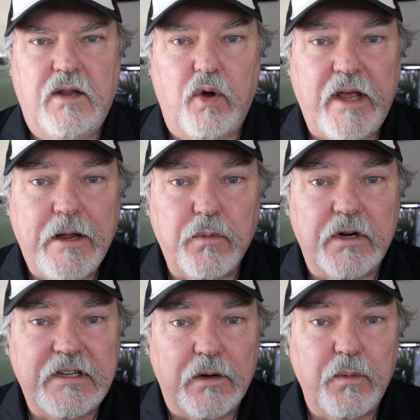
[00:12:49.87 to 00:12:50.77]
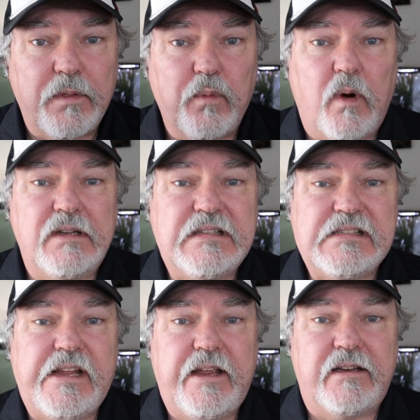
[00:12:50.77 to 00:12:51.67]
Okay, we're done with one
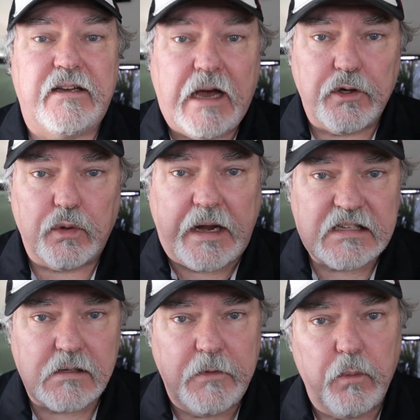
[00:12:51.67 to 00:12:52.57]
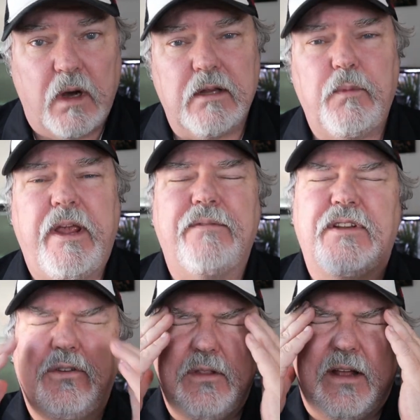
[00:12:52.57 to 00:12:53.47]
state, and now you're asking me, Wally, we have to
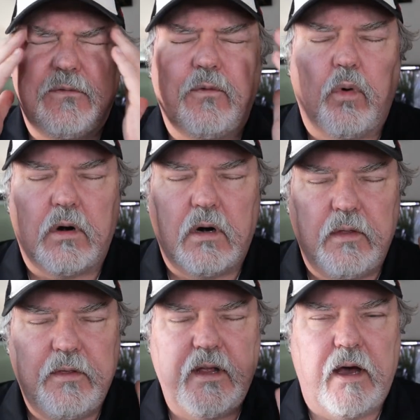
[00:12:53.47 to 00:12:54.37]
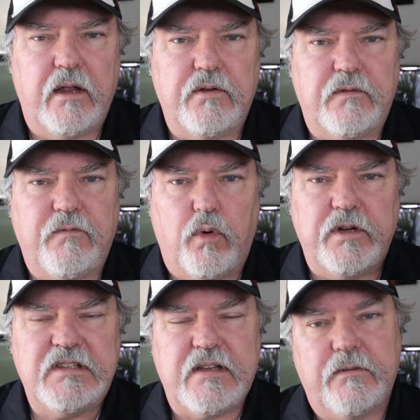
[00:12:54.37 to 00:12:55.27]
do that for the other
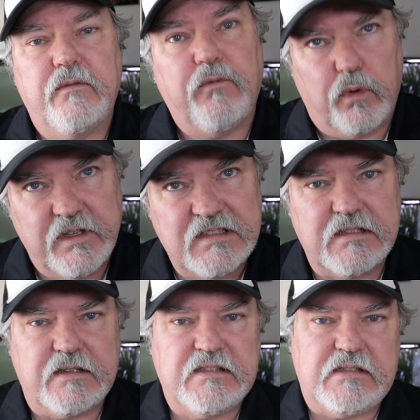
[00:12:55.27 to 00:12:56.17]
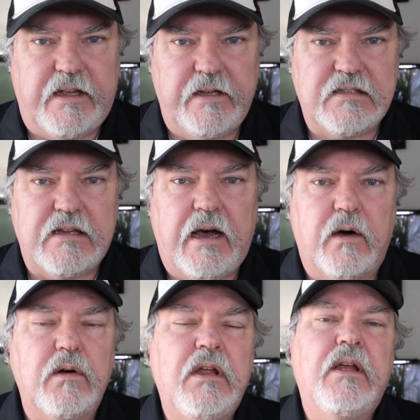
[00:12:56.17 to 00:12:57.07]
forty-seven, forty-six states
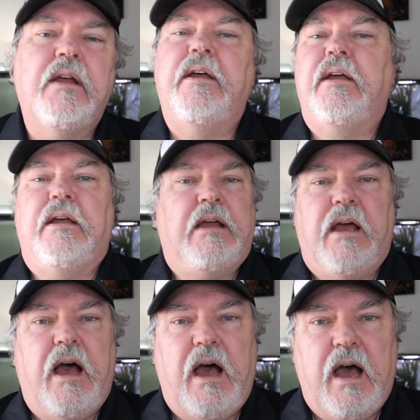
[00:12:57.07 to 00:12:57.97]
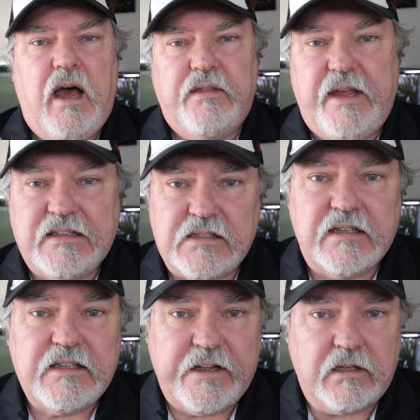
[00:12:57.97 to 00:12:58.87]
now. That's going to
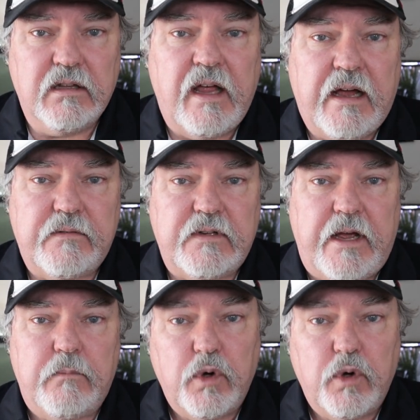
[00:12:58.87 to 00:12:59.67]
take a lot of time.